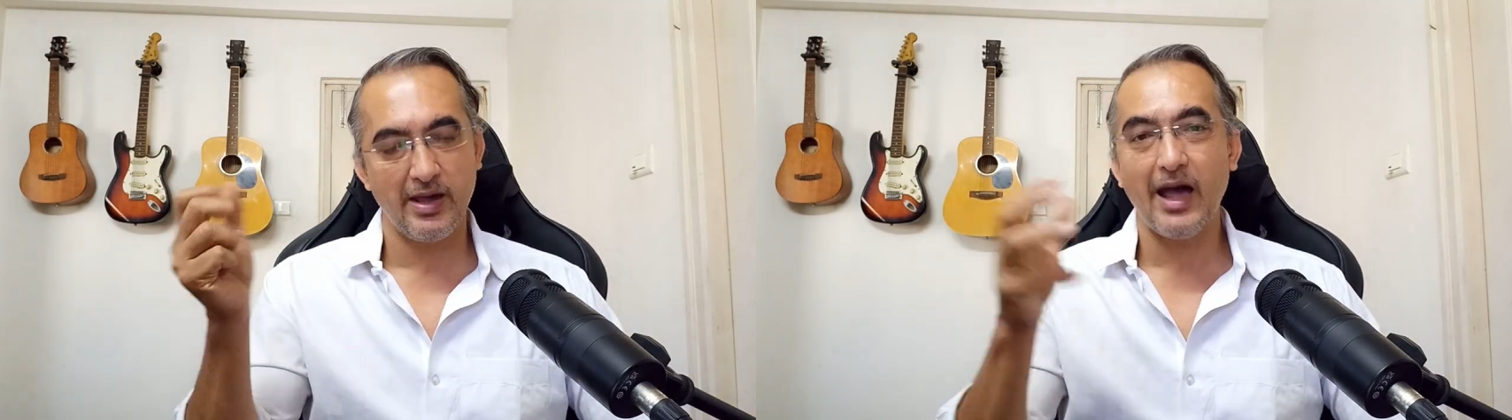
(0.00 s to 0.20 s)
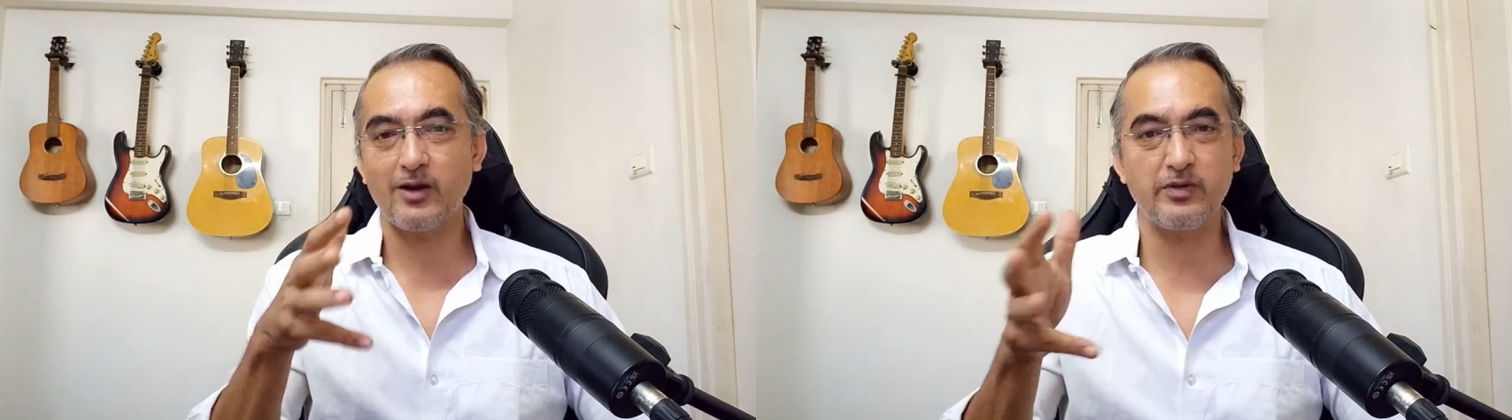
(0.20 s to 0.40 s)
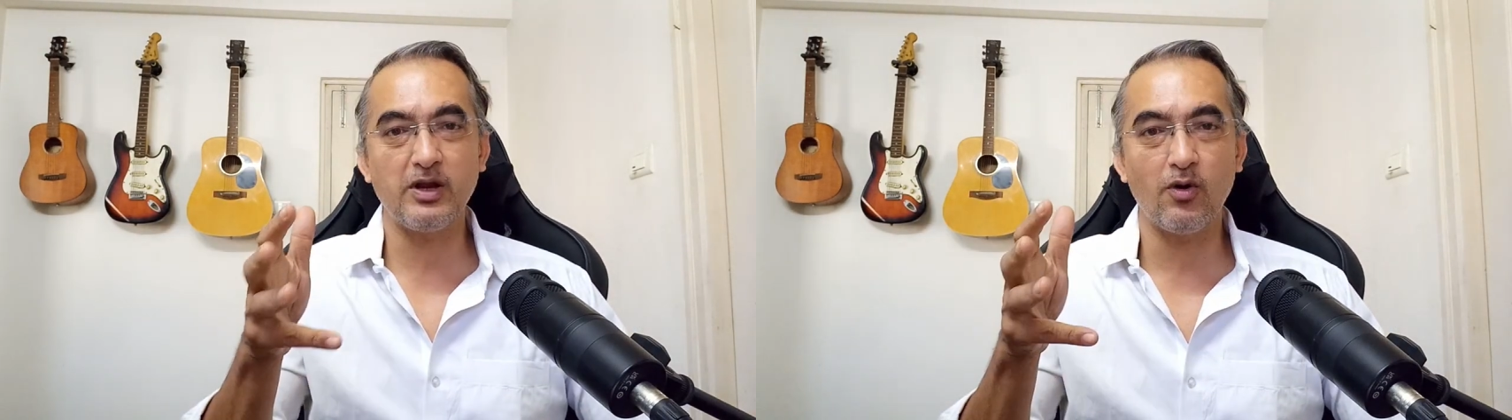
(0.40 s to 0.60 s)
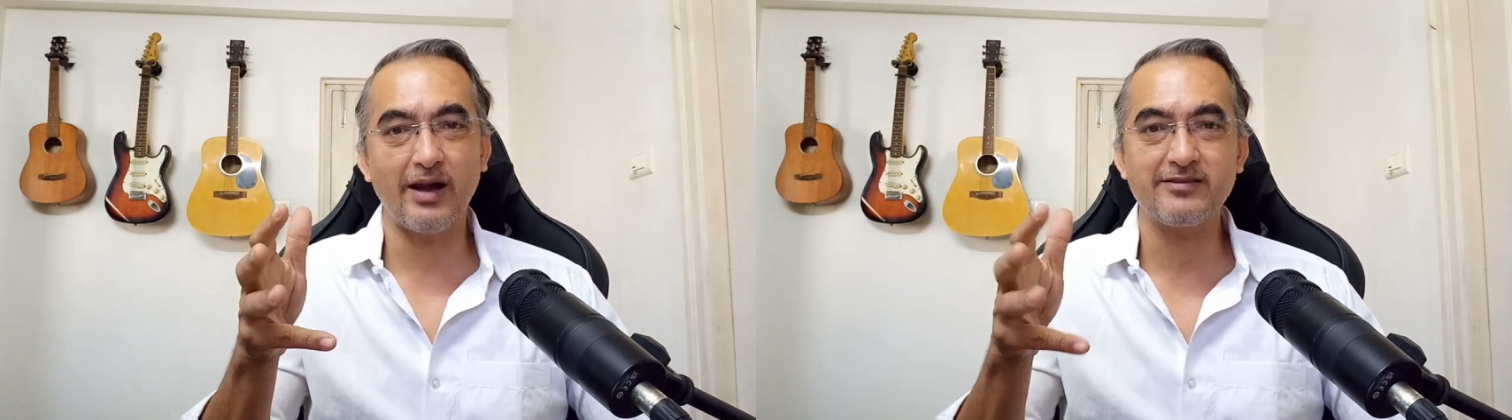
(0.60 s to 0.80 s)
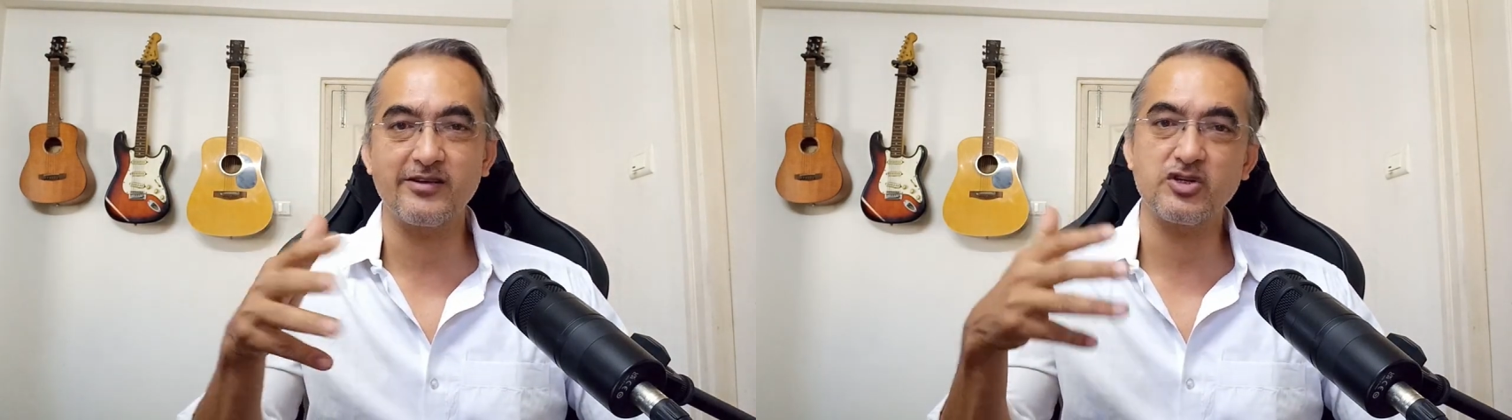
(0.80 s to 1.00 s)
and we know
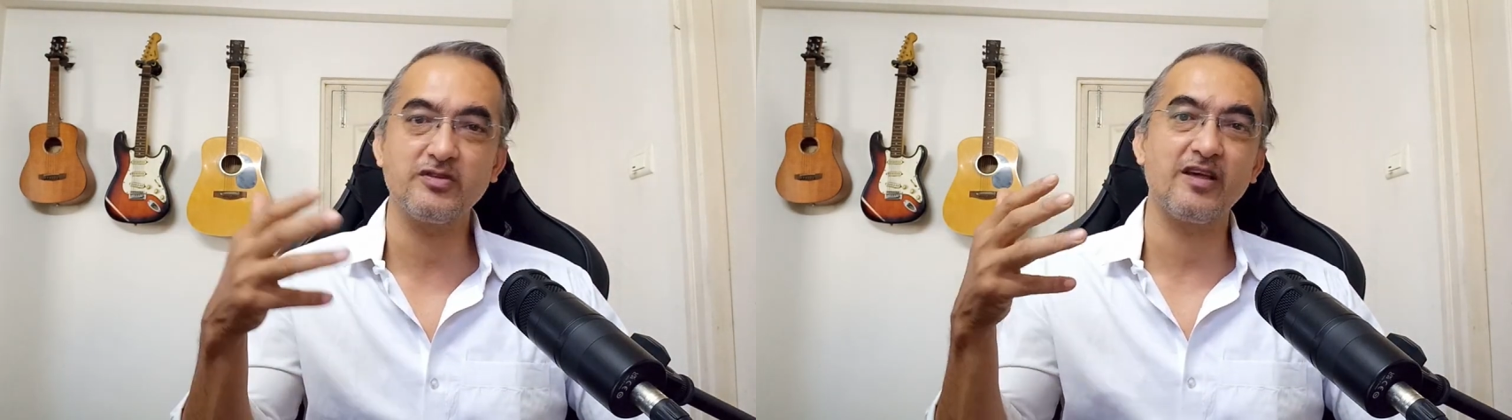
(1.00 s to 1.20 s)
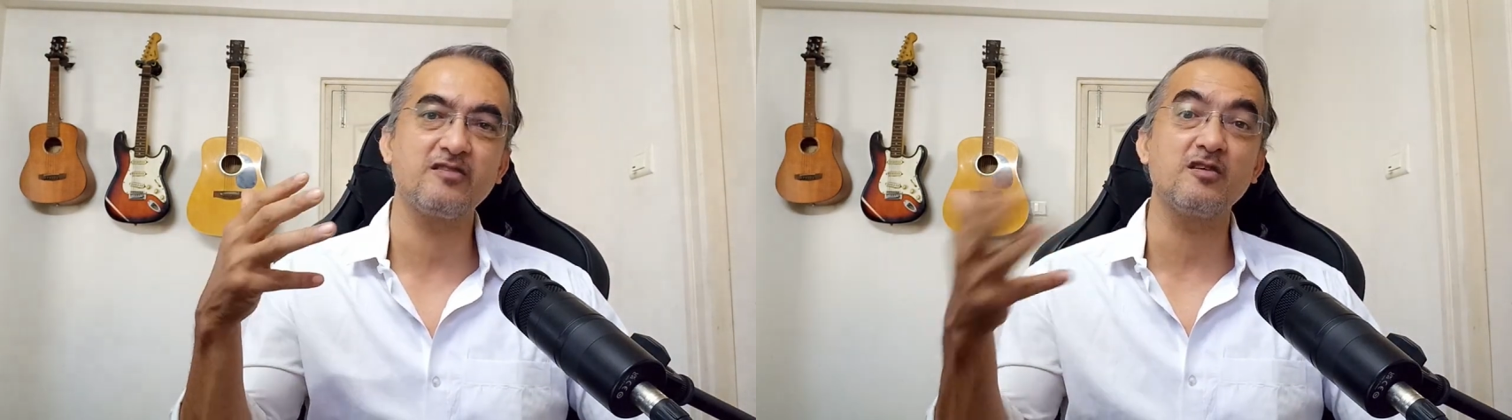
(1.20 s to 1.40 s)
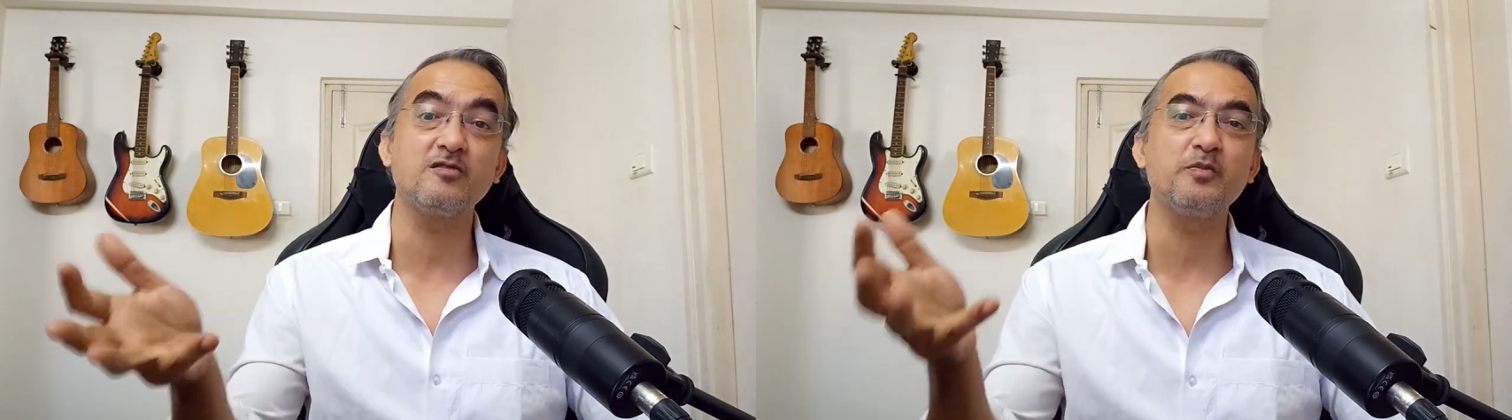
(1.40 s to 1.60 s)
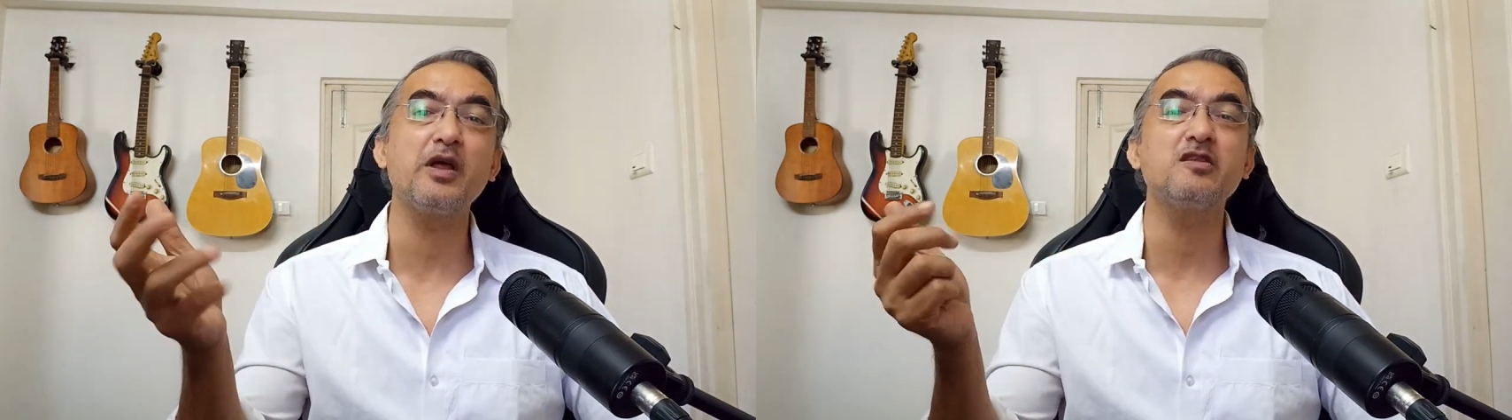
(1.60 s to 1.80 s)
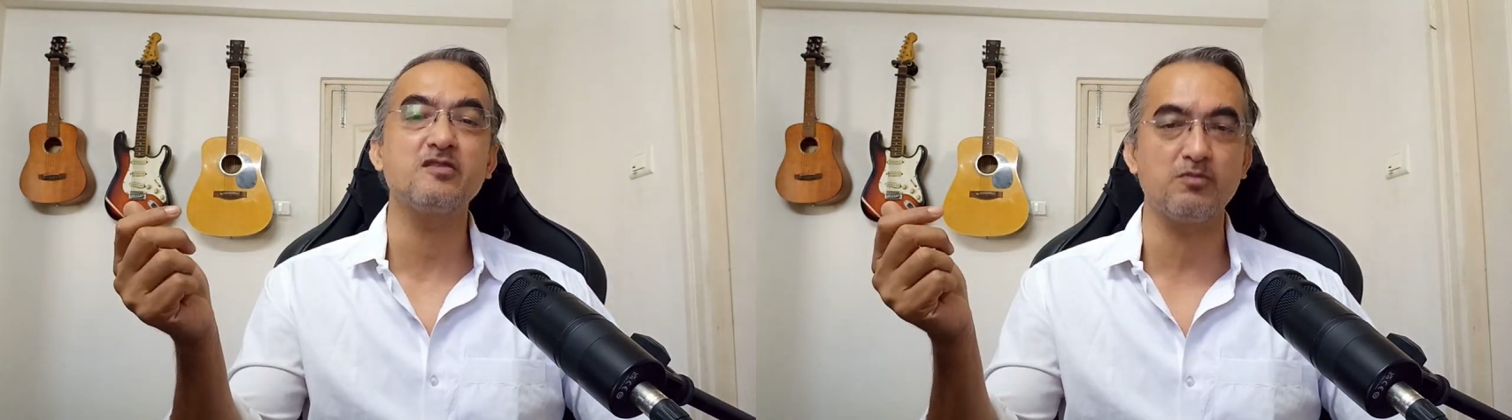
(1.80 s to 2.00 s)
iterations as
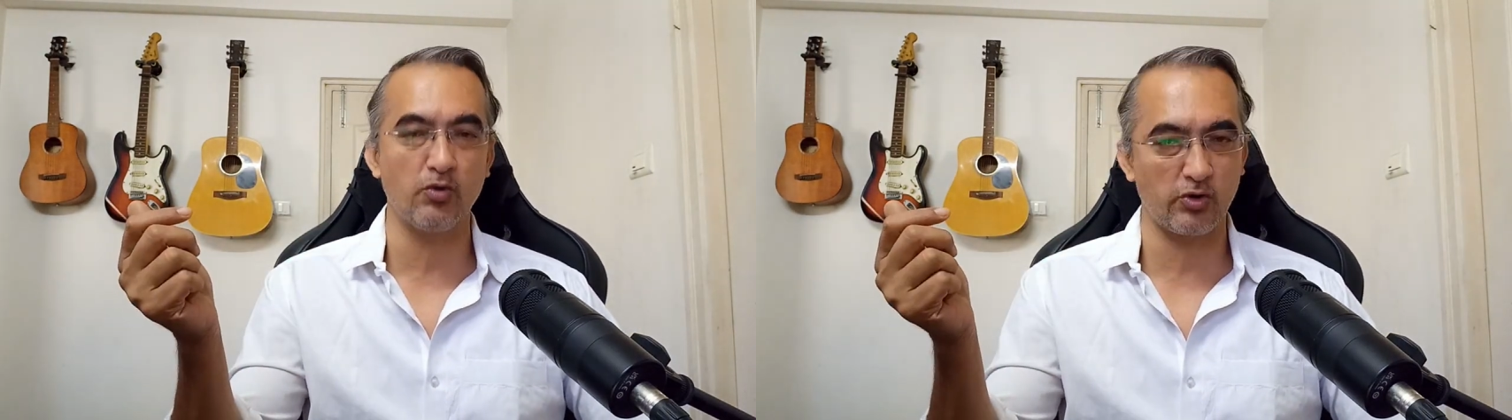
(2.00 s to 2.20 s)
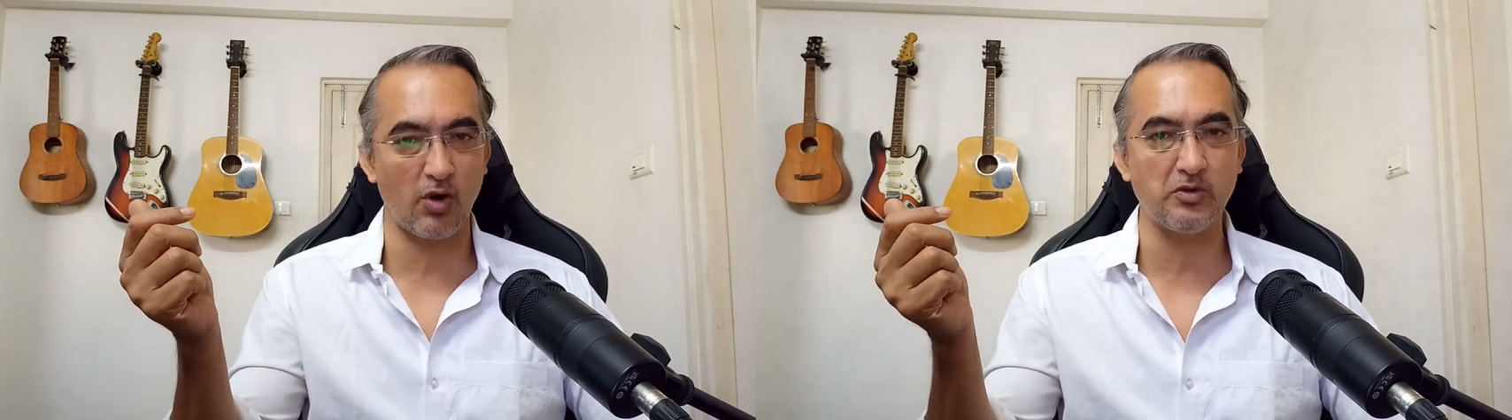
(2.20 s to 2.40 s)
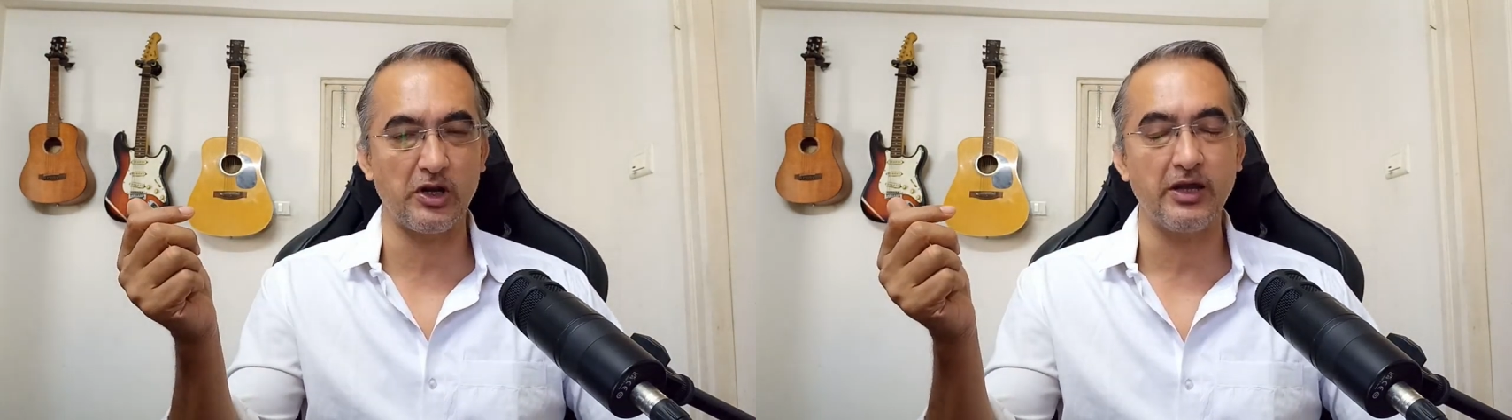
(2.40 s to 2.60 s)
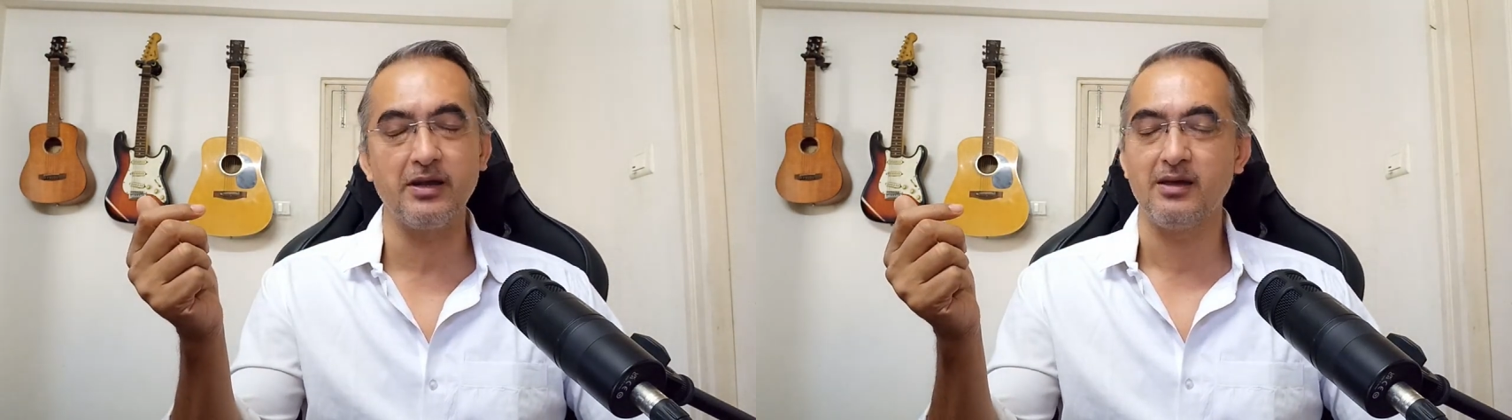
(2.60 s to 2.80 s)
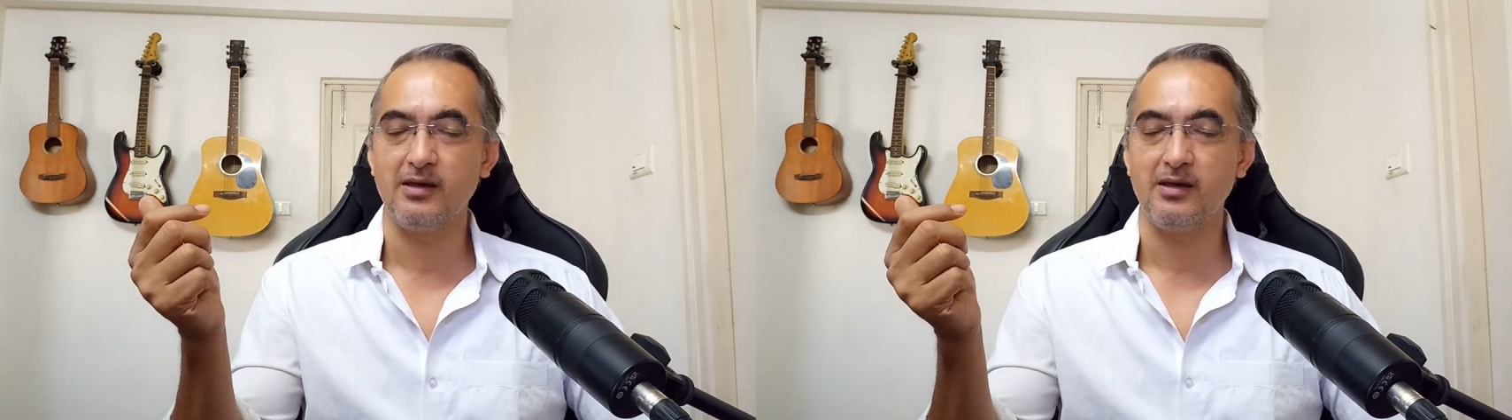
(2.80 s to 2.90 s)
sprints more commonly.